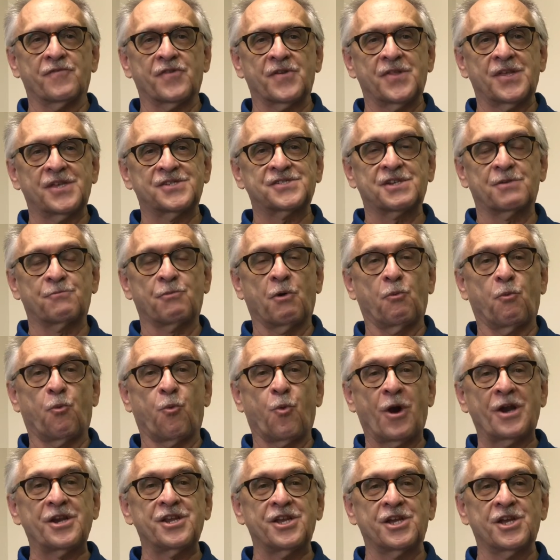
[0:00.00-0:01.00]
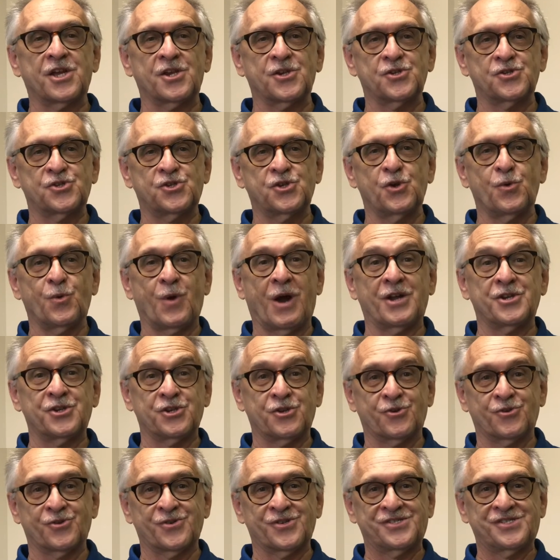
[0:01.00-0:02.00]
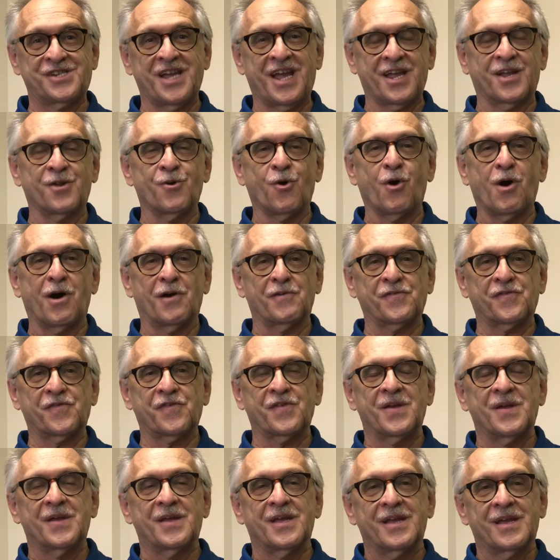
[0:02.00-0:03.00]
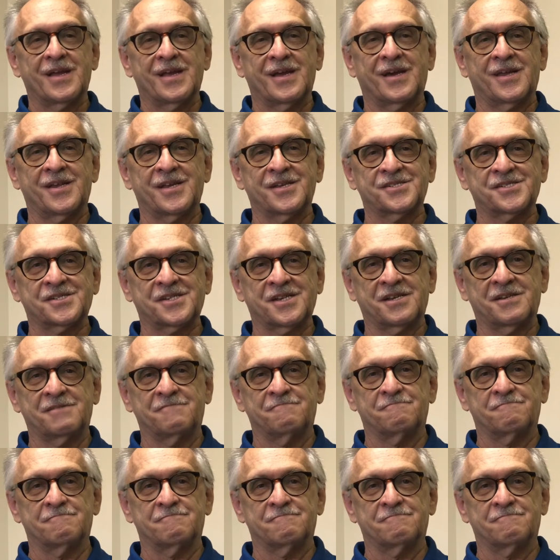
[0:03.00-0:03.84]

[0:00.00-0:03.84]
And they said, well, what are you going to do on your day off? And I said,